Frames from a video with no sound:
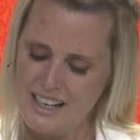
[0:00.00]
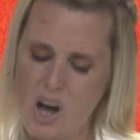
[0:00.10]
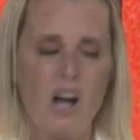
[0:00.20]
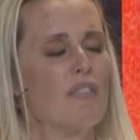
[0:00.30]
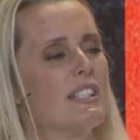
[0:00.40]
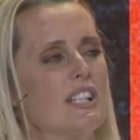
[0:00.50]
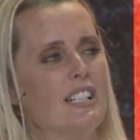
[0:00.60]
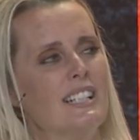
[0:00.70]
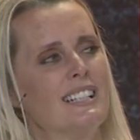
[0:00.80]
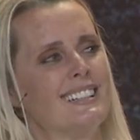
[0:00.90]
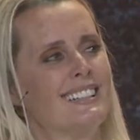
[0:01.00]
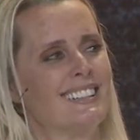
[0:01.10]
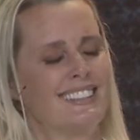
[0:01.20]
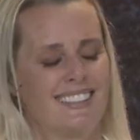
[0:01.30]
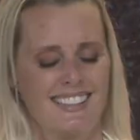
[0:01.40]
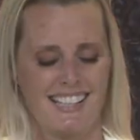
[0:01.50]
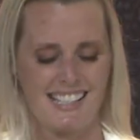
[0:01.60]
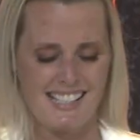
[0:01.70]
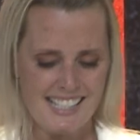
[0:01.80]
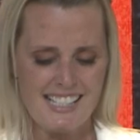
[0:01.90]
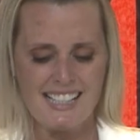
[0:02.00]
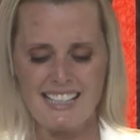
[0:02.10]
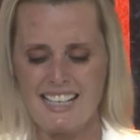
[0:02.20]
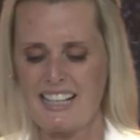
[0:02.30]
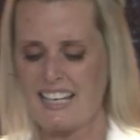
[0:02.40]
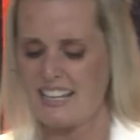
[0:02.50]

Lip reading: All of a sudden, he sees clearly